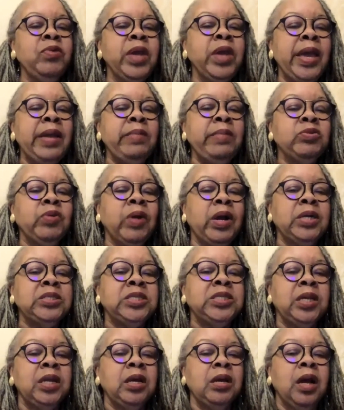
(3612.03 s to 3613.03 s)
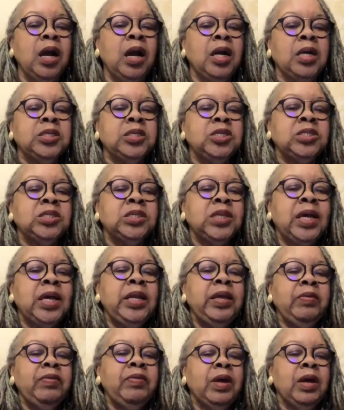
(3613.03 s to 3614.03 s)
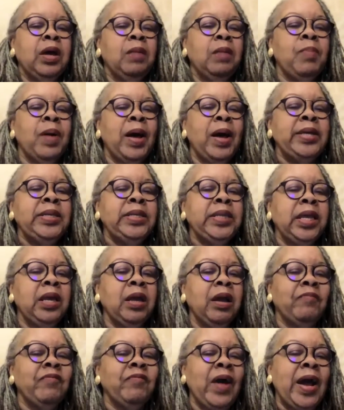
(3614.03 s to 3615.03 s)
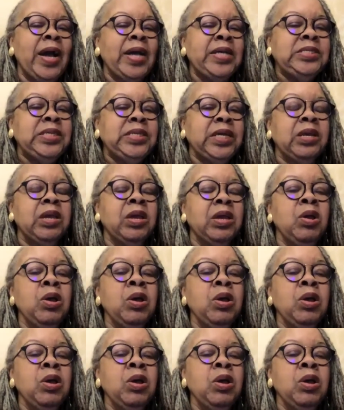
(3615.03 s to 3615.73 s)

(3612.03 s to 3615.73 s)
came to our synagogue to study the binding of Isaac,